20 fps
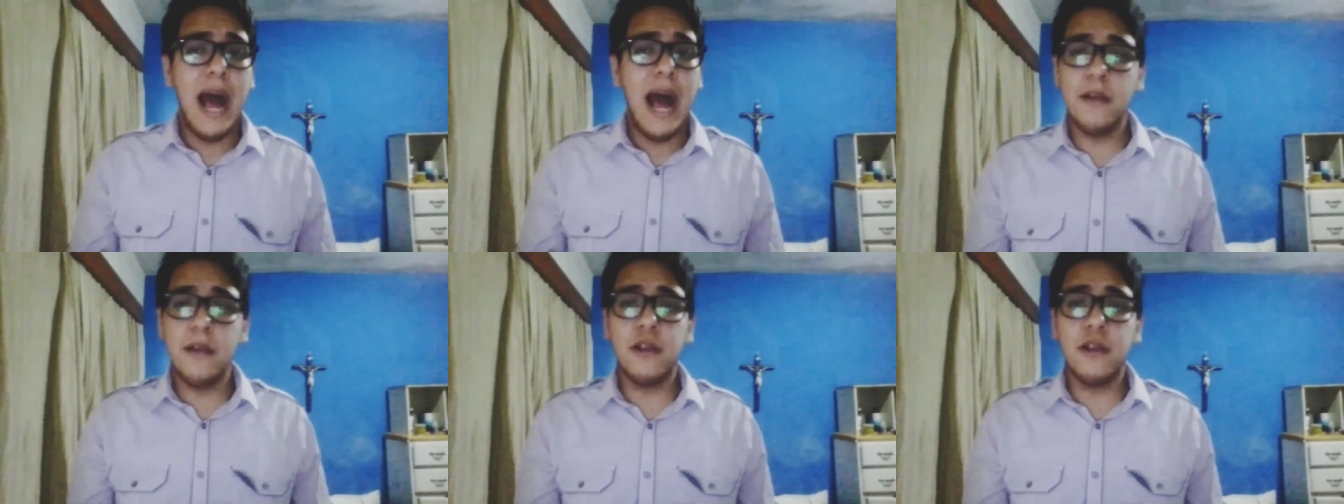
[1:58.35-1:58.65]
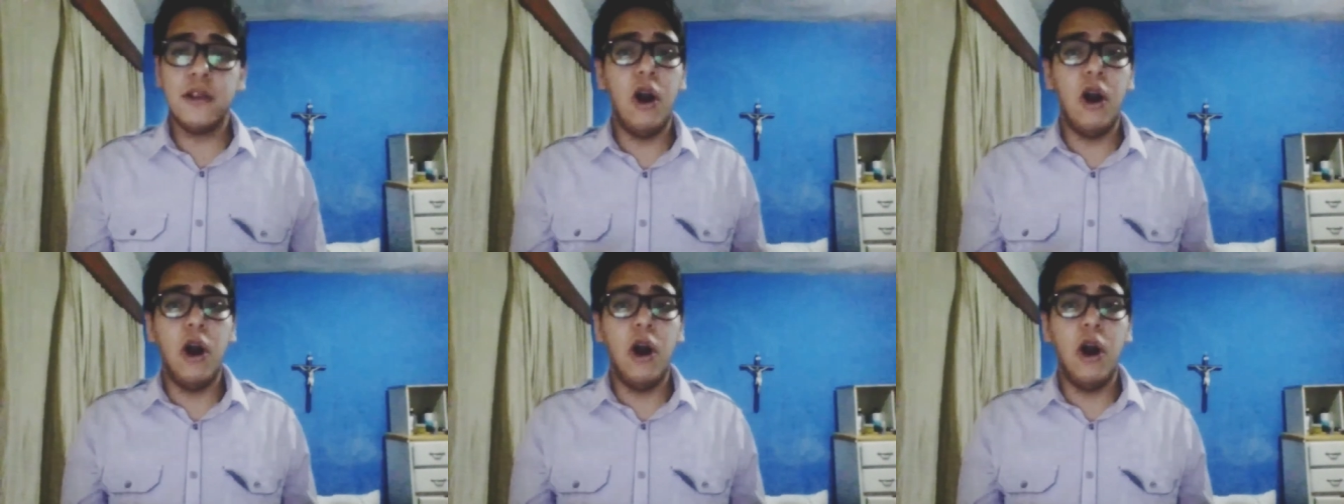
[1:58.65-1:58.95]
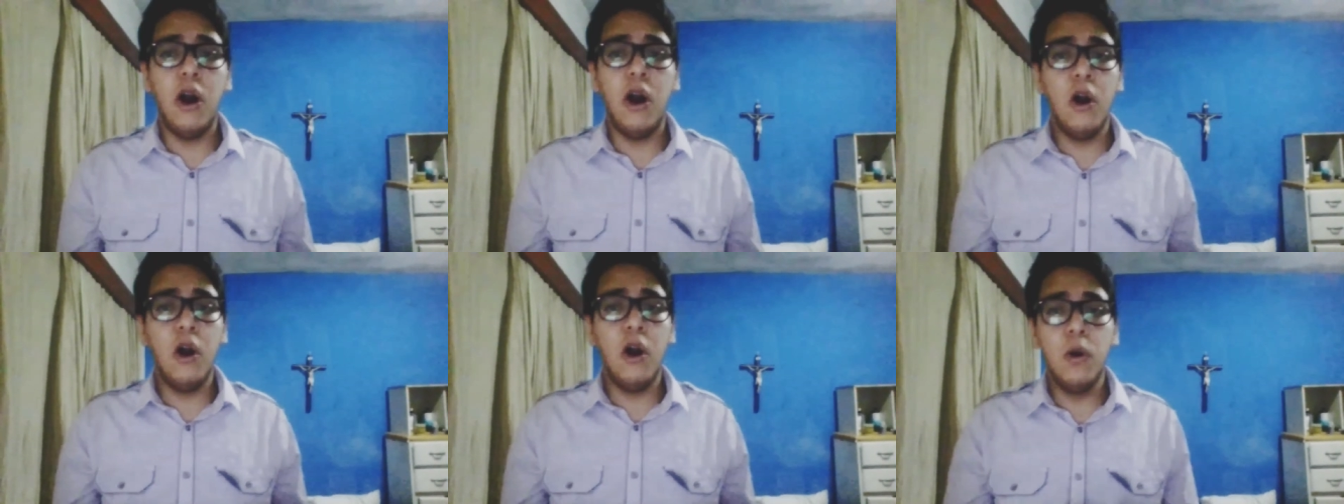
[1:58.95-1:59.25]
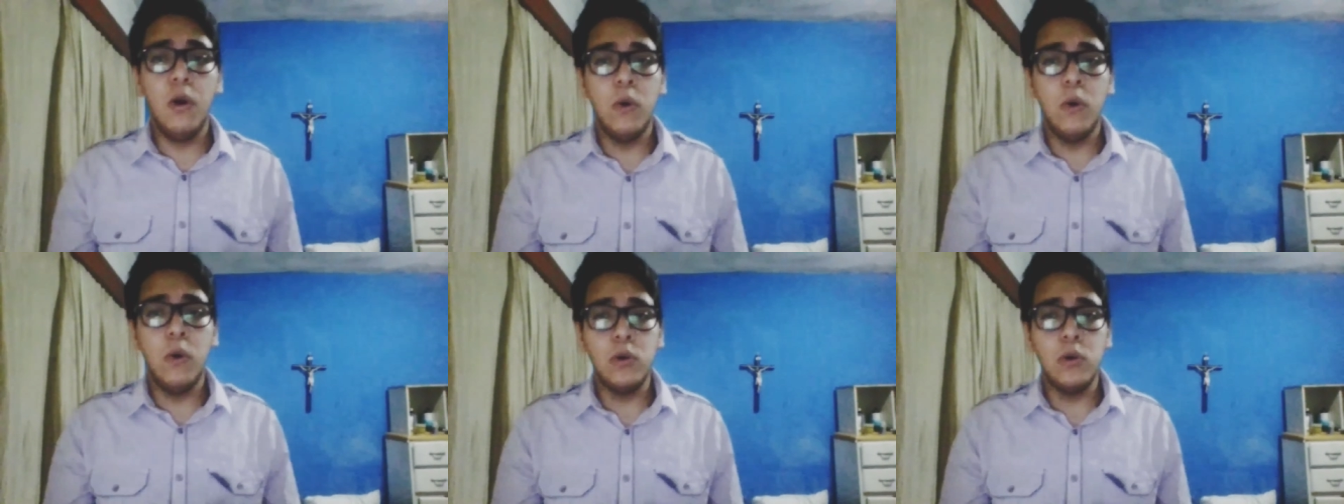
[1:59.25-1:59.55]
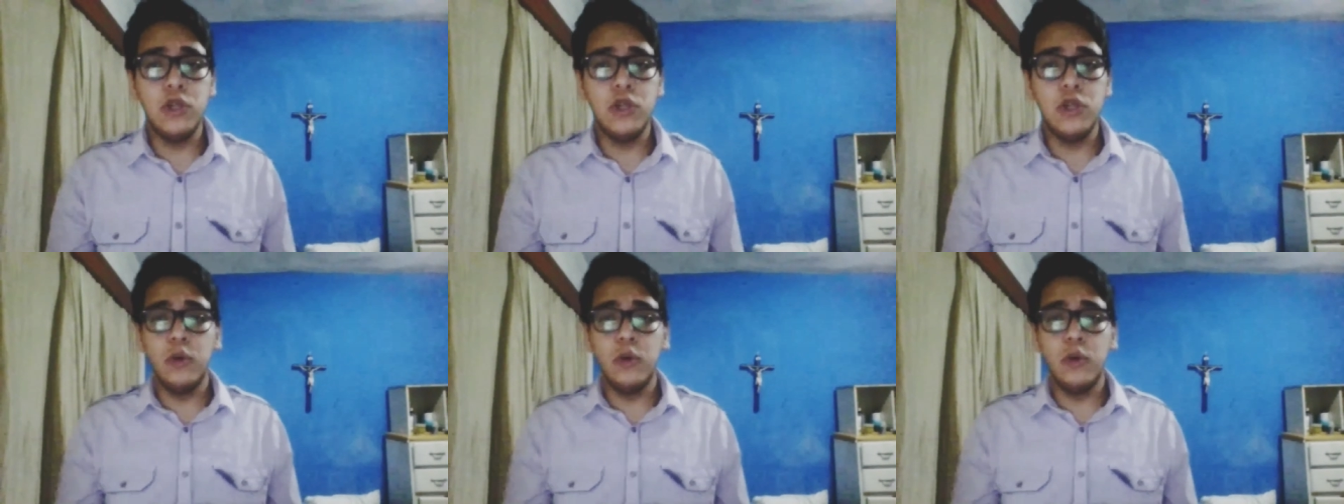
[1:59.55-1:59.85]
At
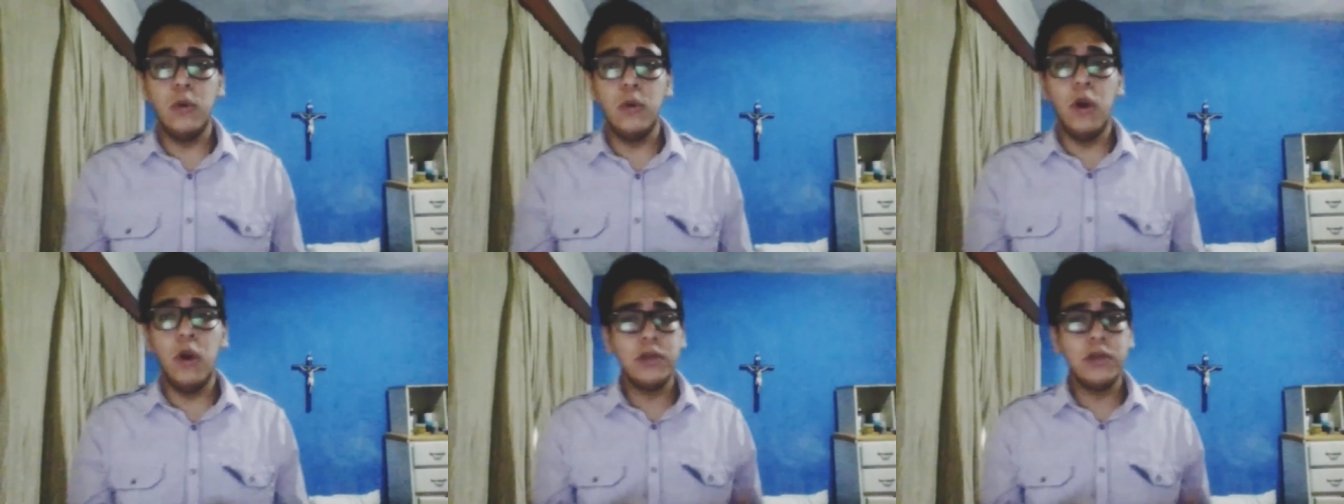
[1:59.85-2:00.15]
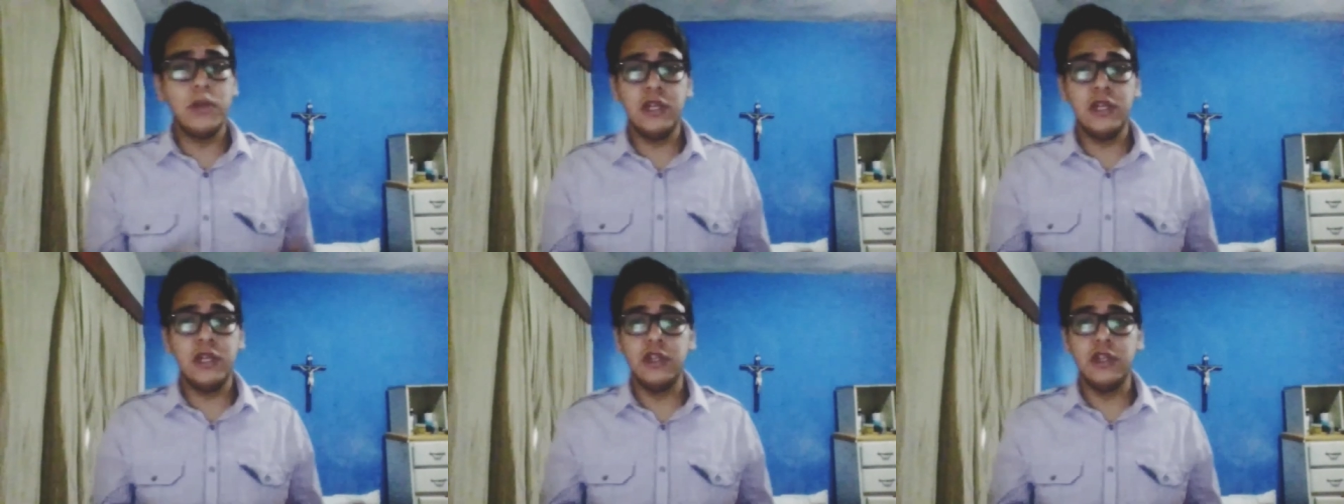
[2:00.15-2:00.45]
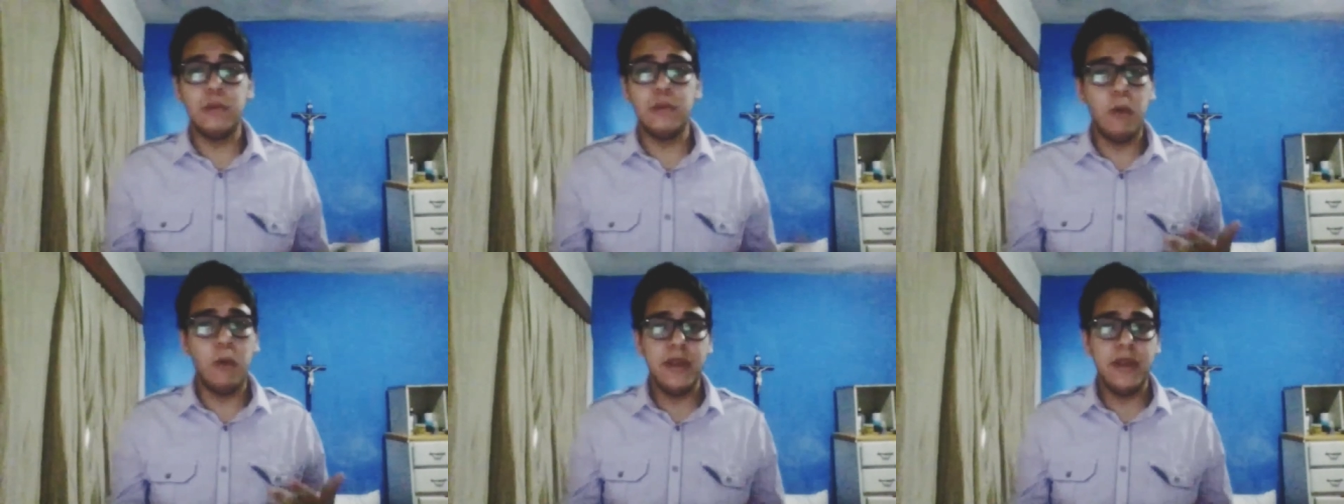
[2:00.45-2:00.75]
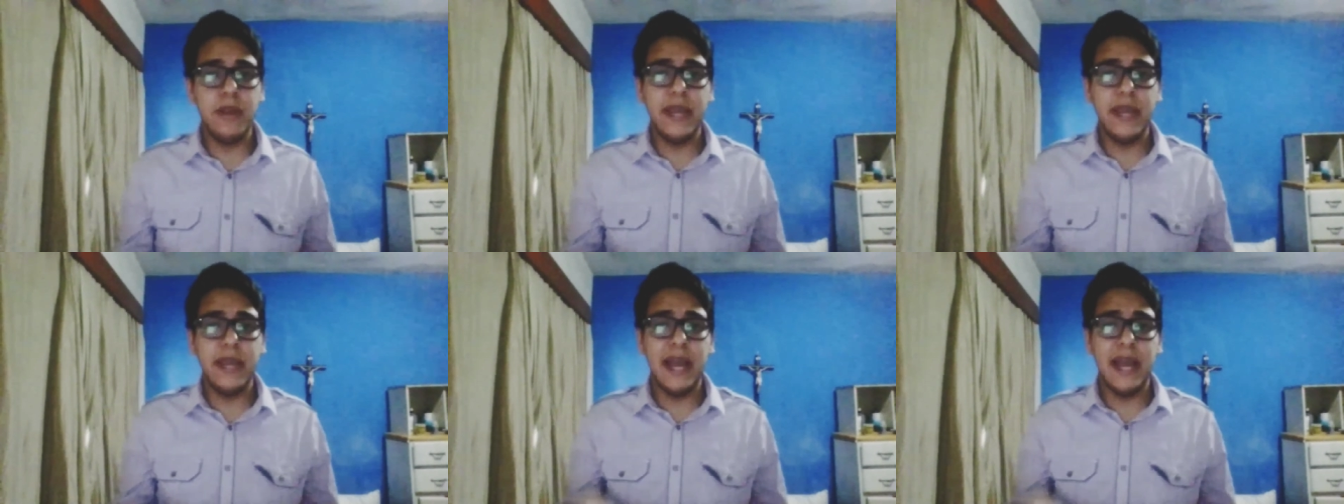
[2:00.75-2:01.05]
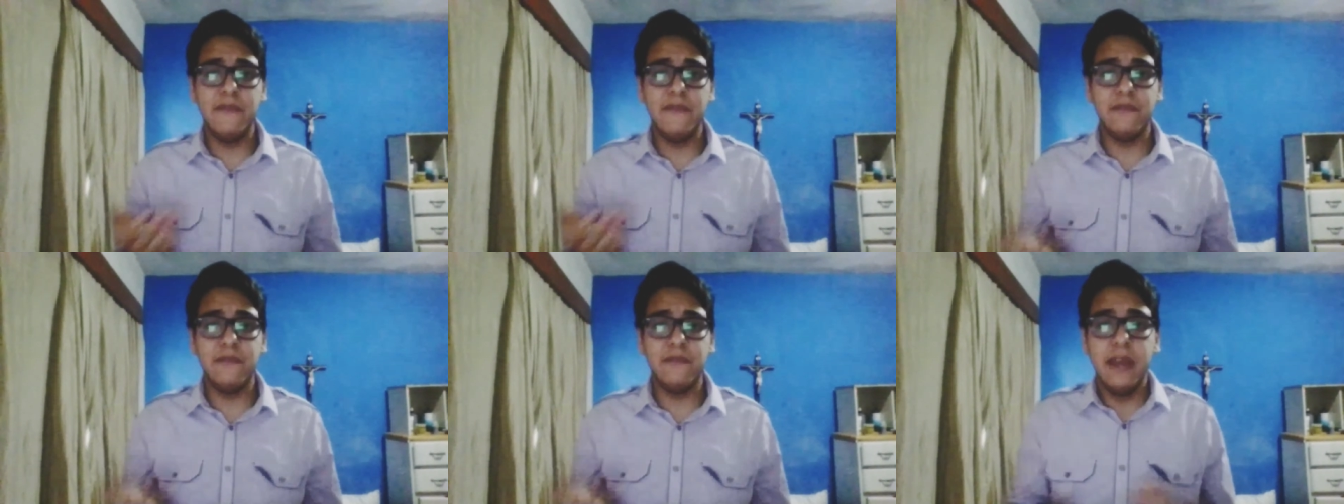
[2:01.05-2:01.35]
how you also your body,
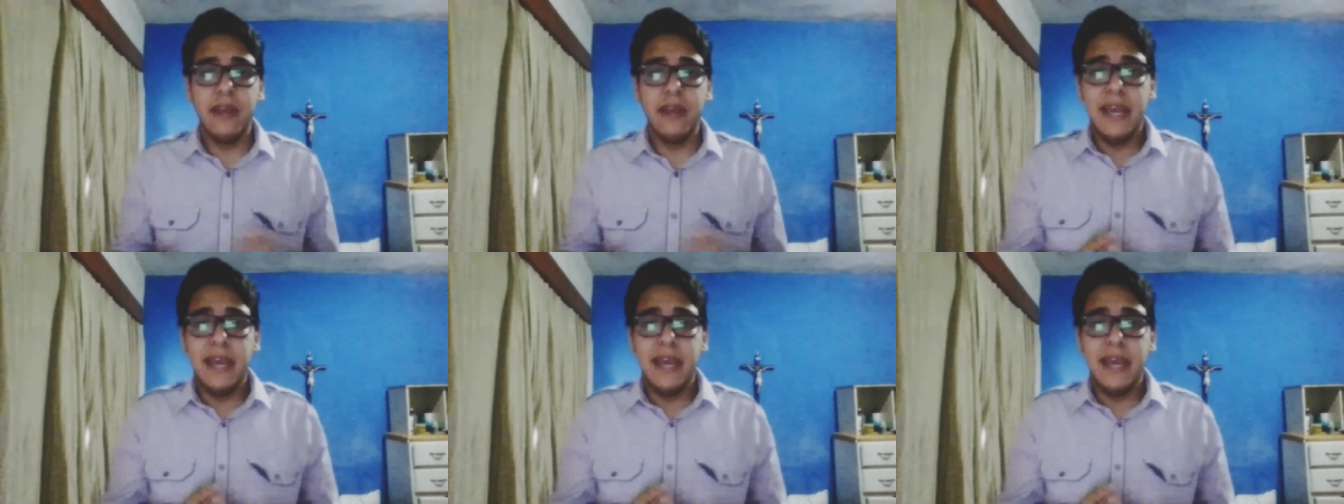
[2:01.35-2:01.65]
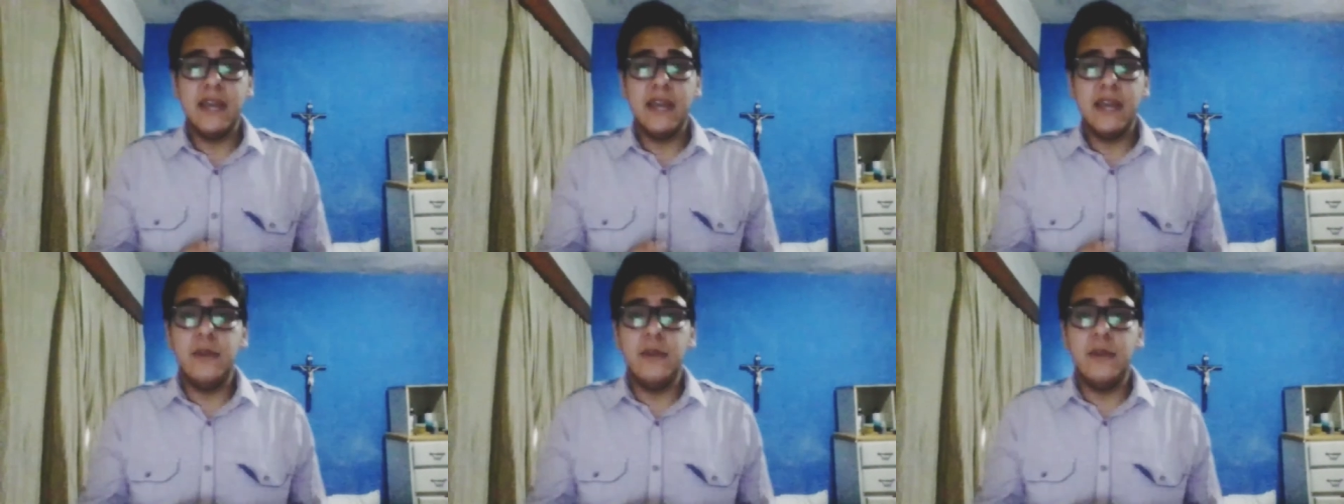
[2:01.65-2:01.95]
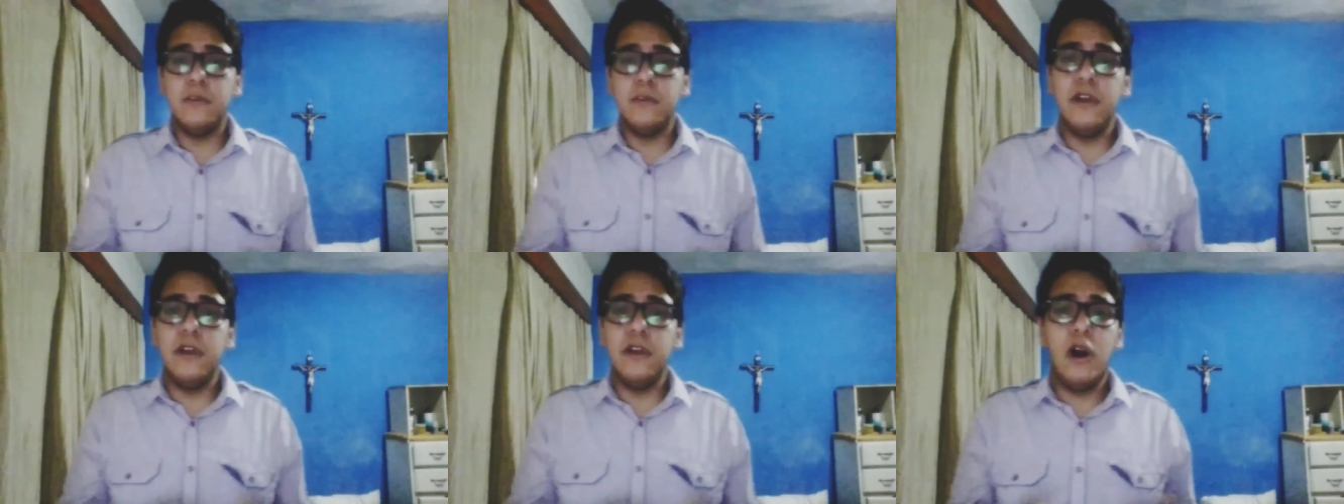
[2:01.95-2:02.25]
if it does